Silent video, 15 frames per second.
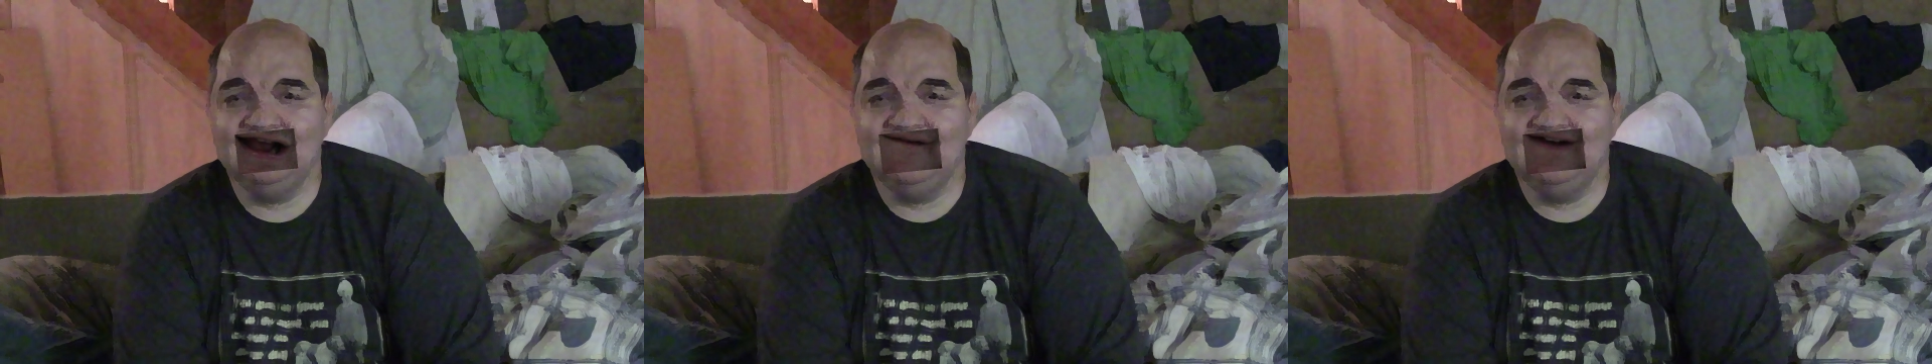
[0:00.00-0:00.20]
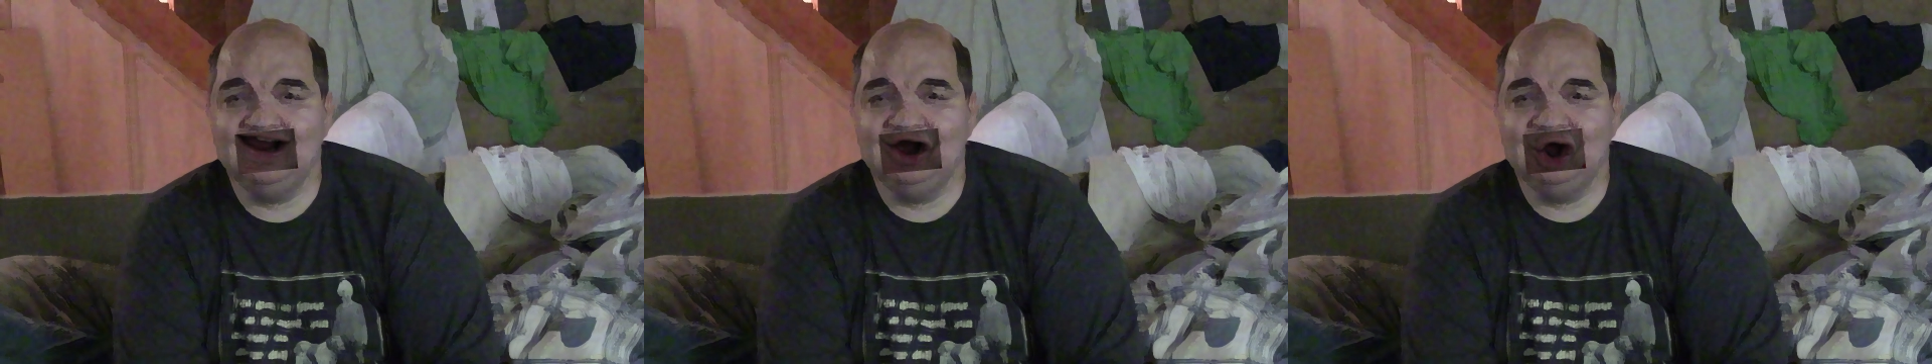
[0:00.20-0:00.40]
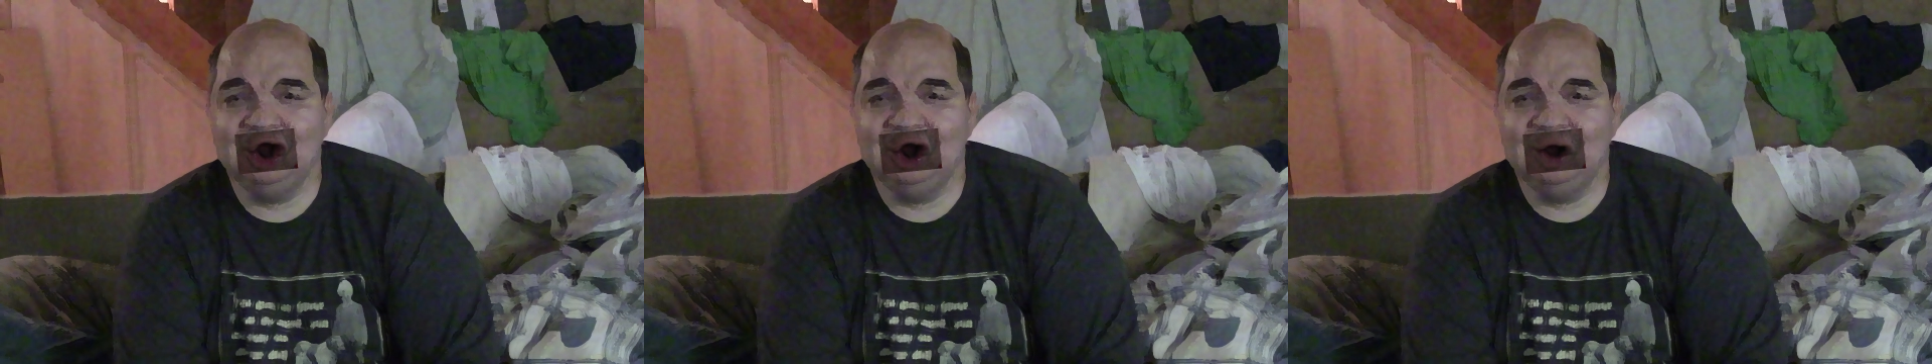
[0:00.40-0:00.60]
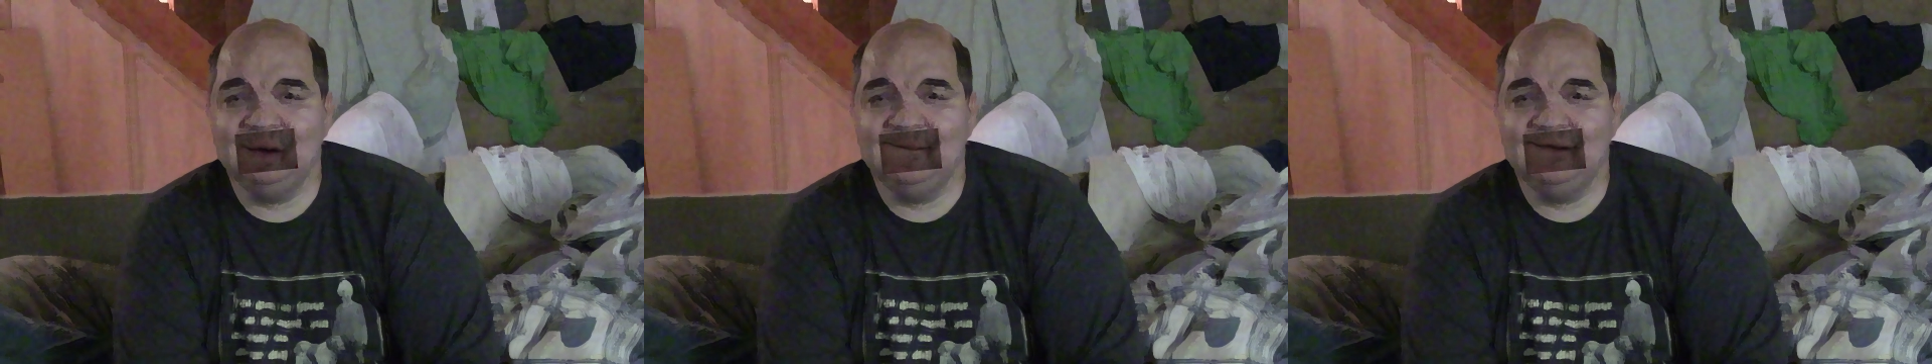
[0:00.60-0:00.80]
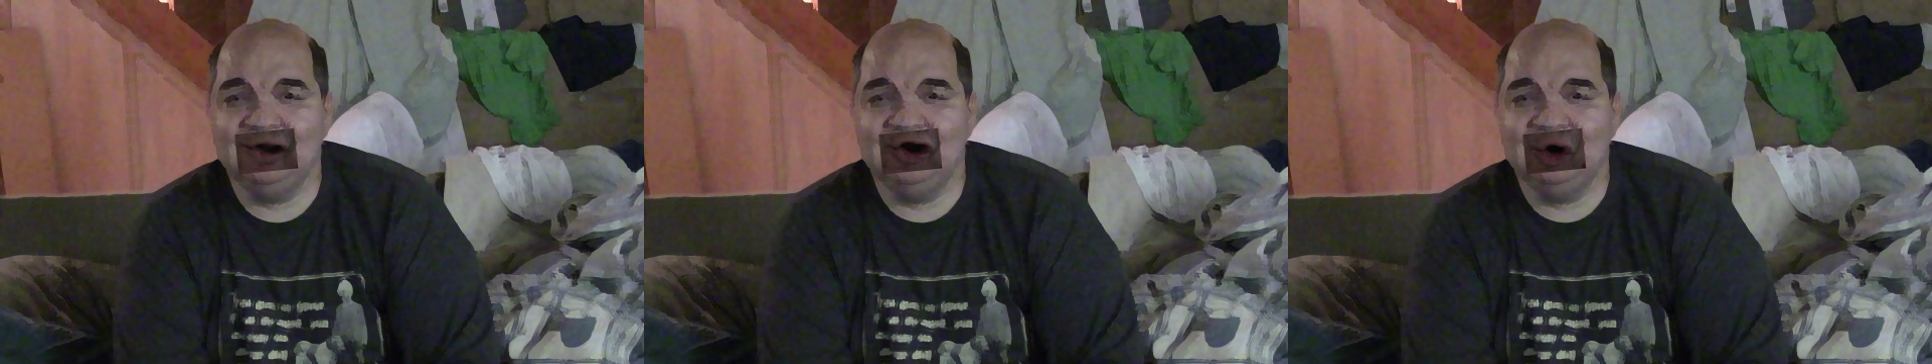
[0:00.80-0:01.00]
of a
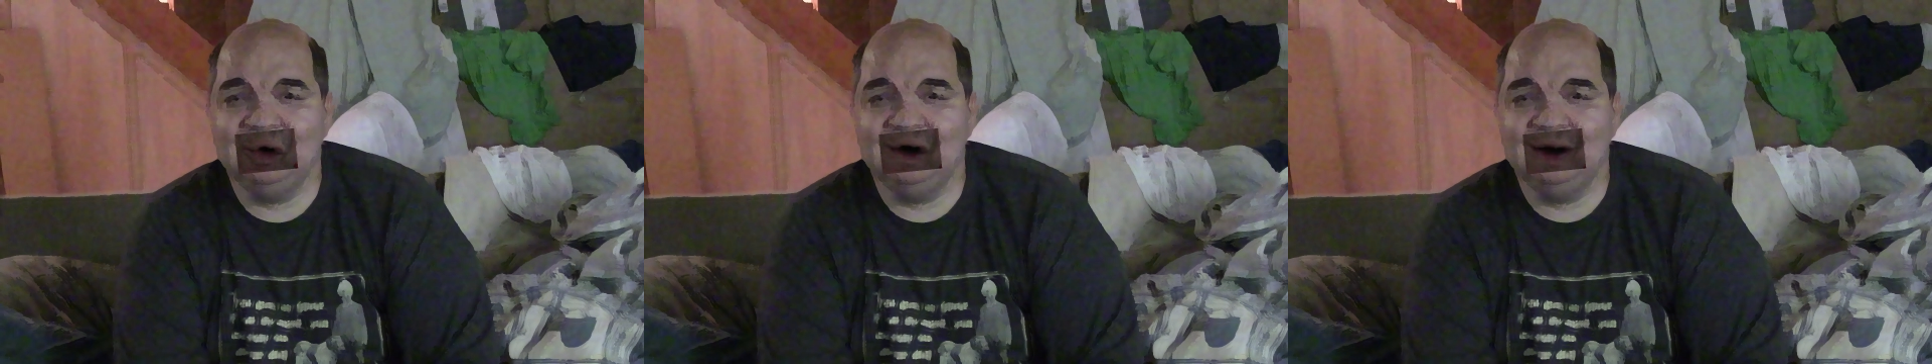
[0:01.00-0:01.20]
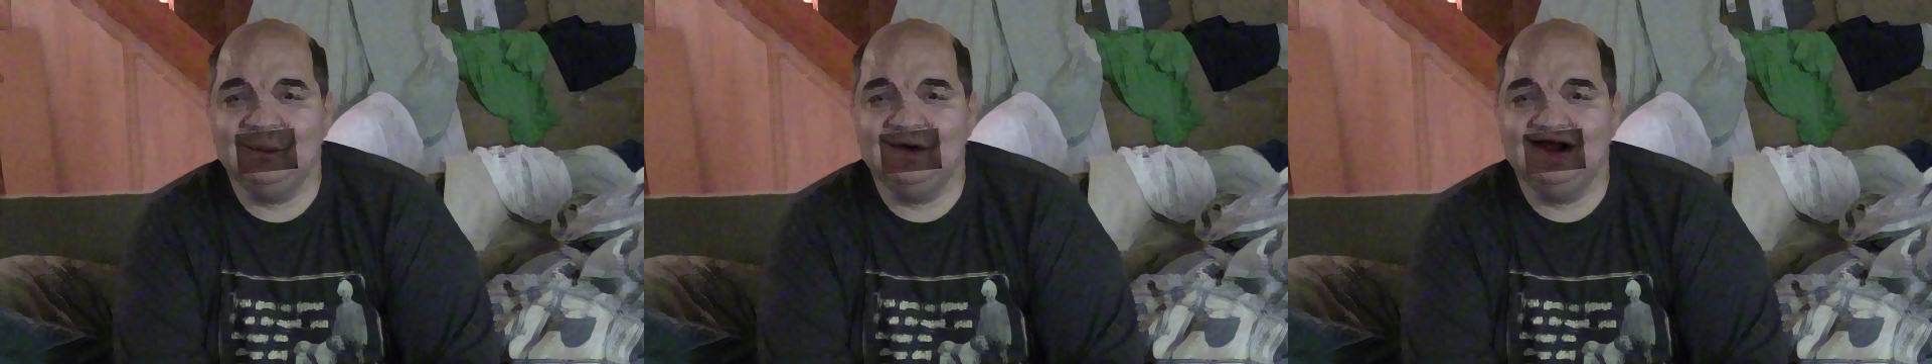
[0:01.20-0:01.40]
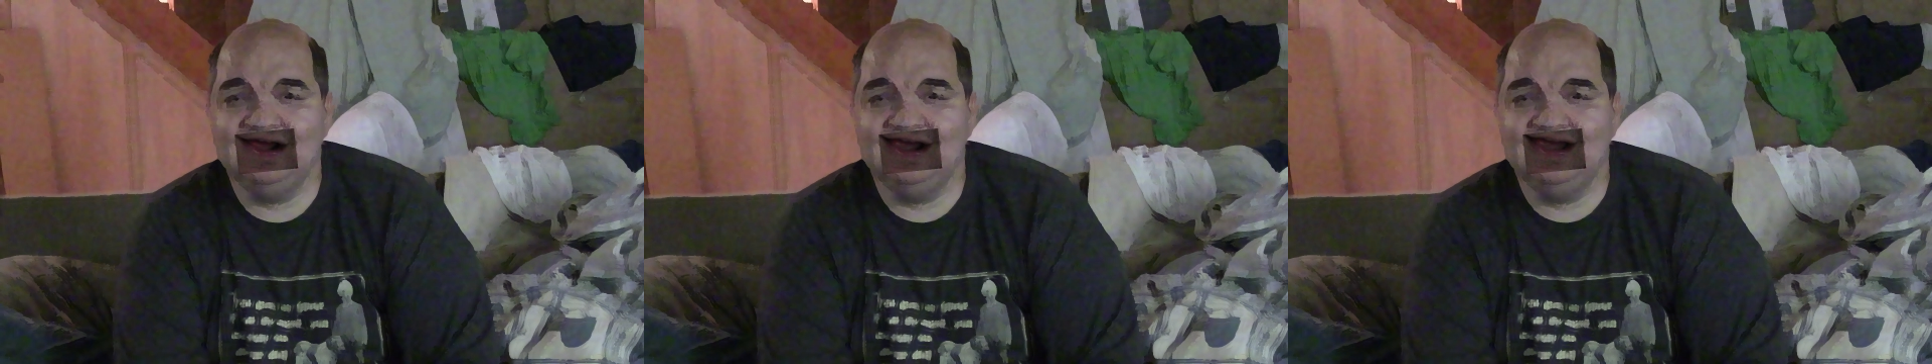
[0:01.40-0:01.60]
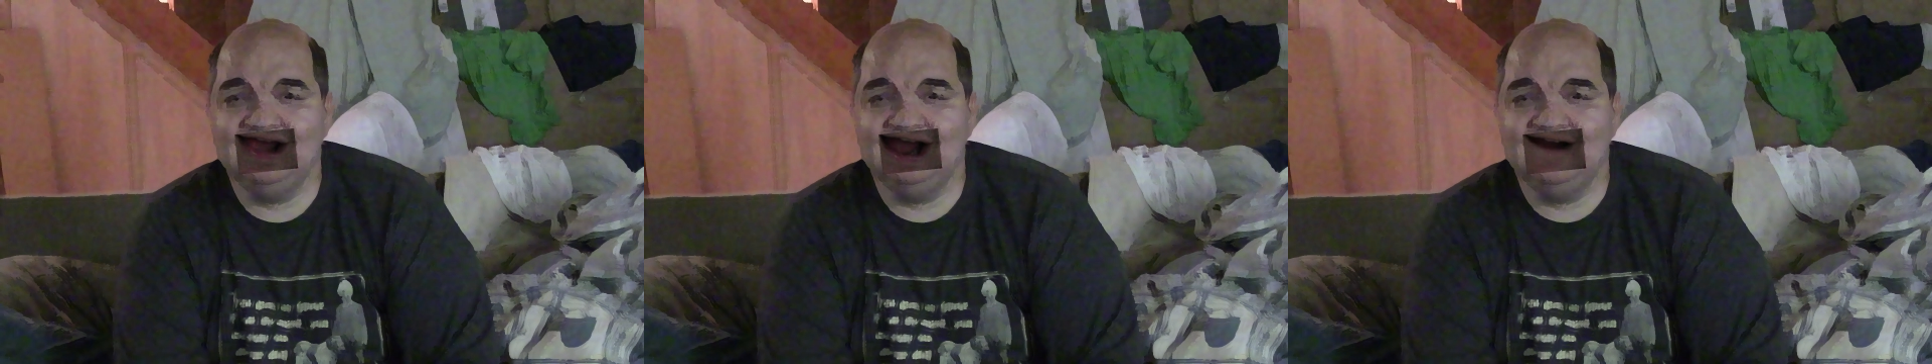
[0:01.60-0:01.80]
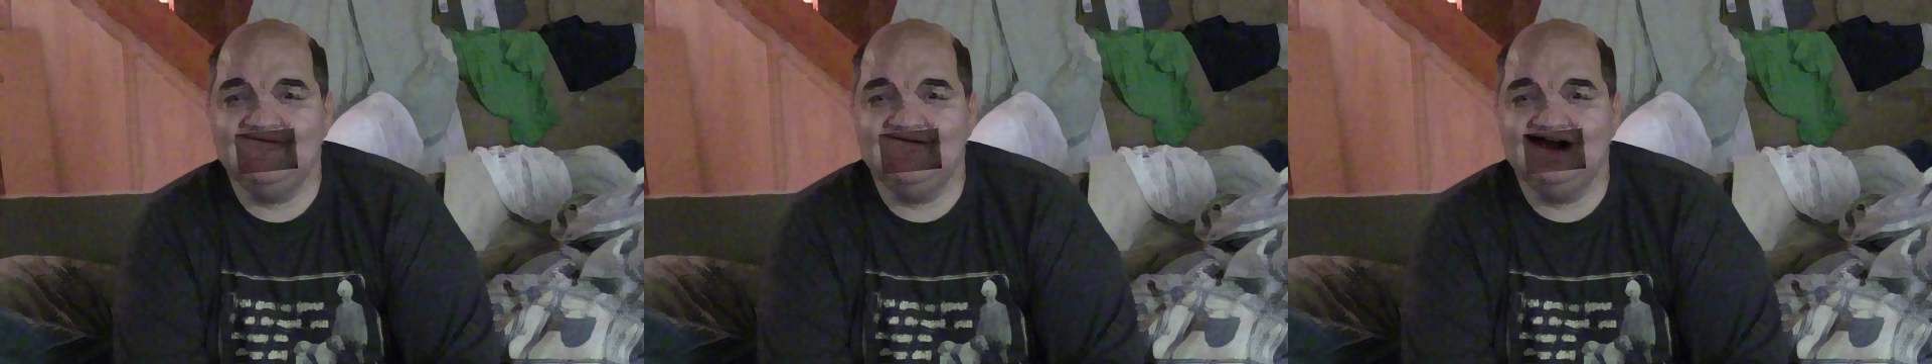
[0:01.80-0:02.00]
Holmes story with
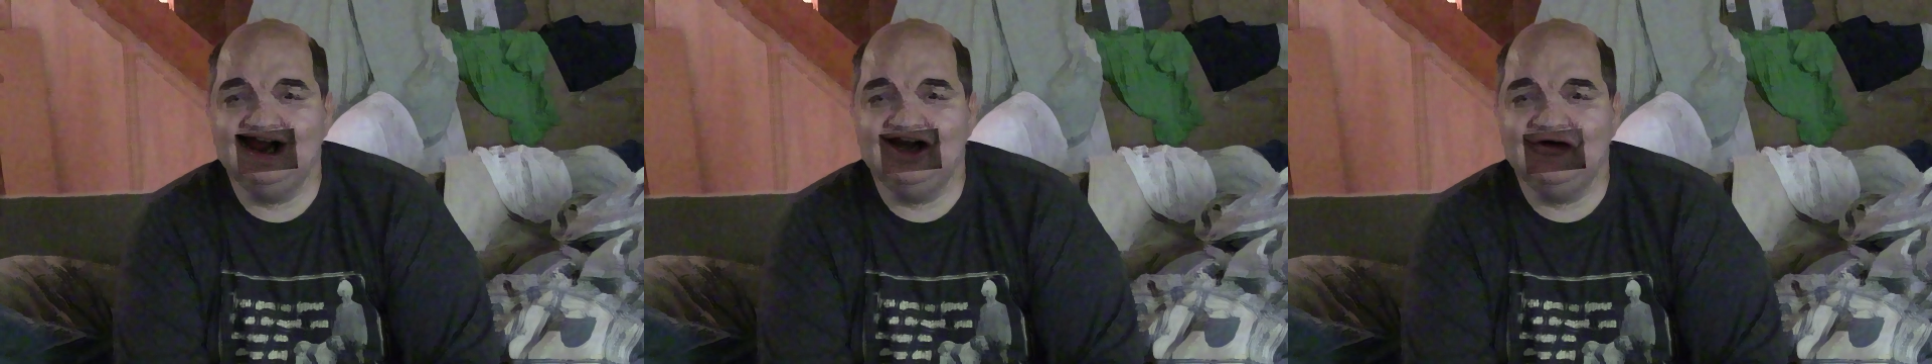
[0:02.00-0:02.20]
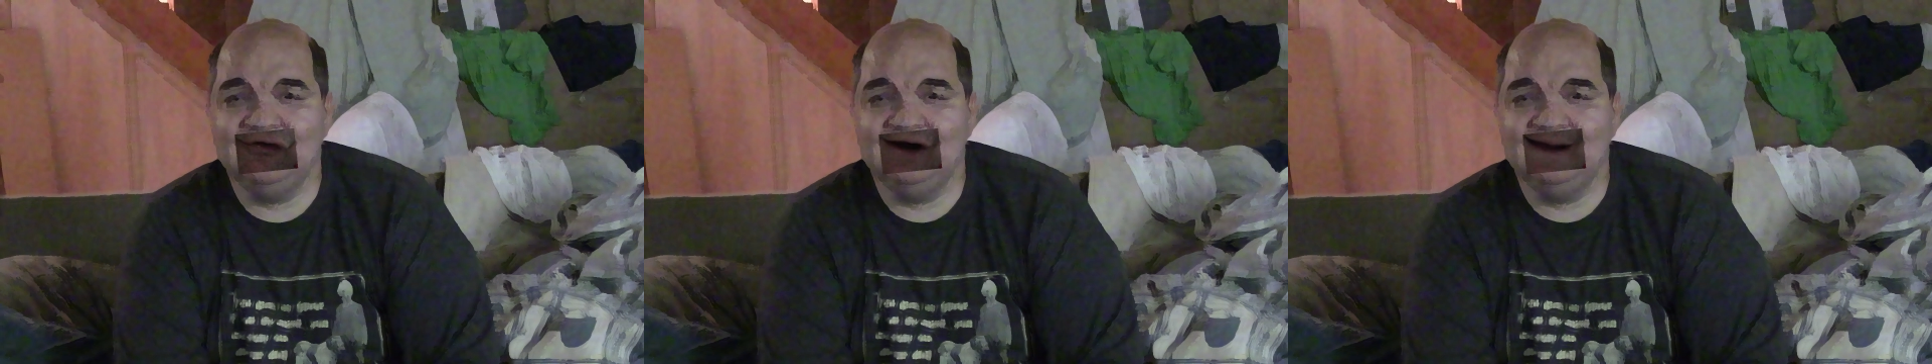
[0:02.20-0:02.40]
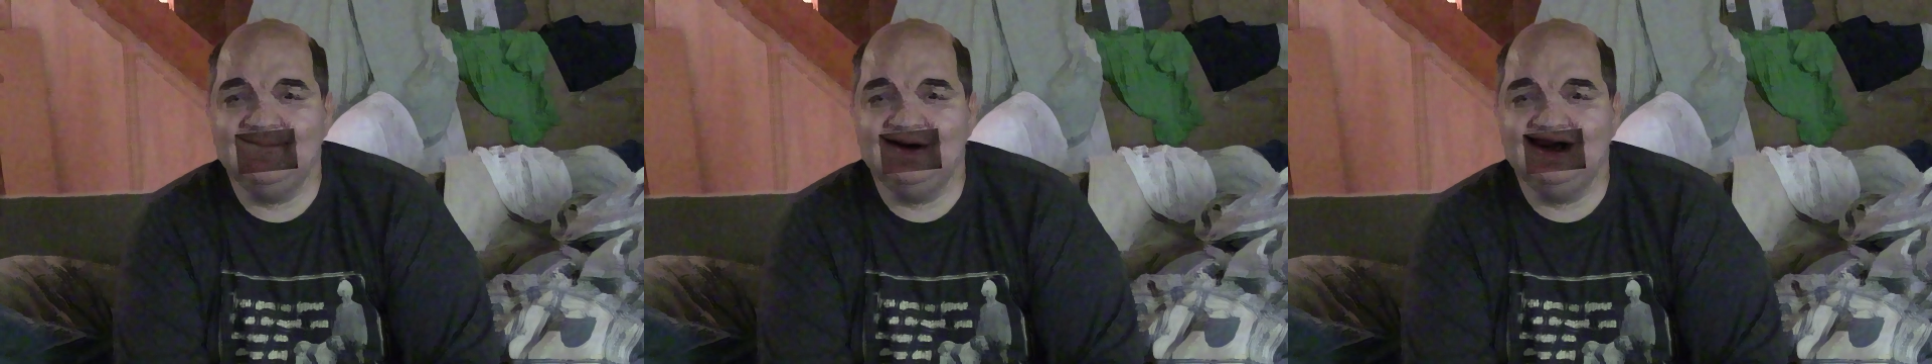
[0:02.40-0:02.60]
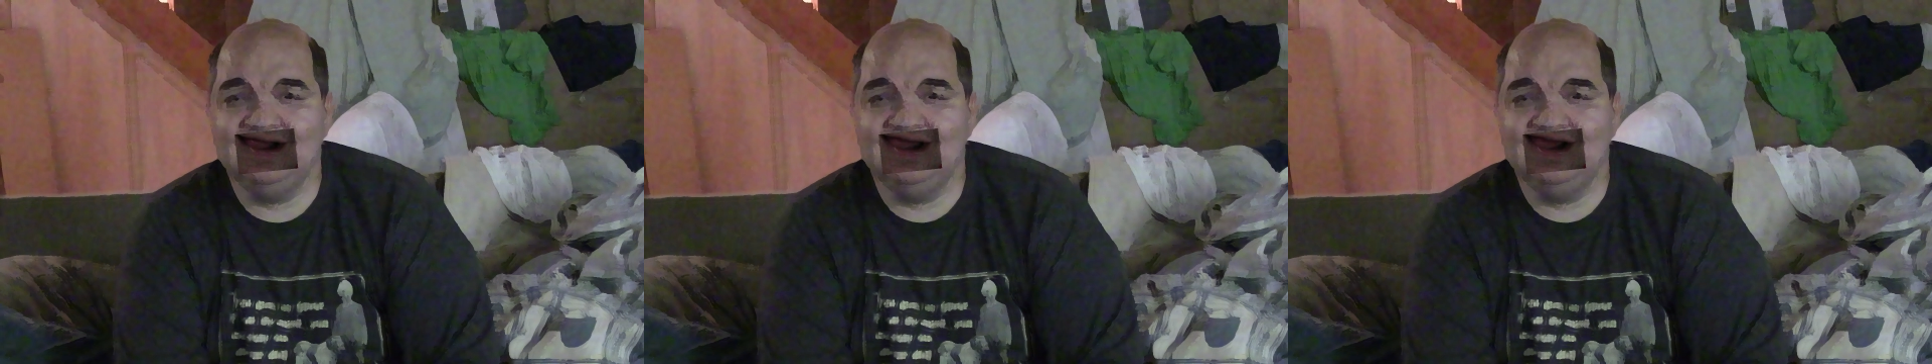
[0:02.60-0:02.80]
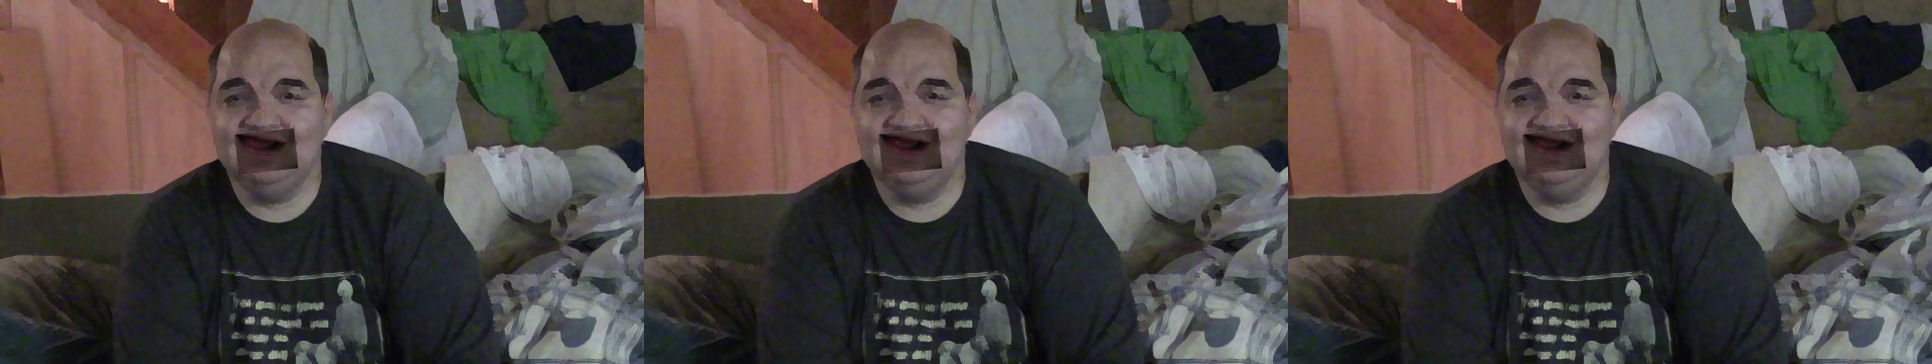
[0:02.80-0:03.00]
sci fi trappings.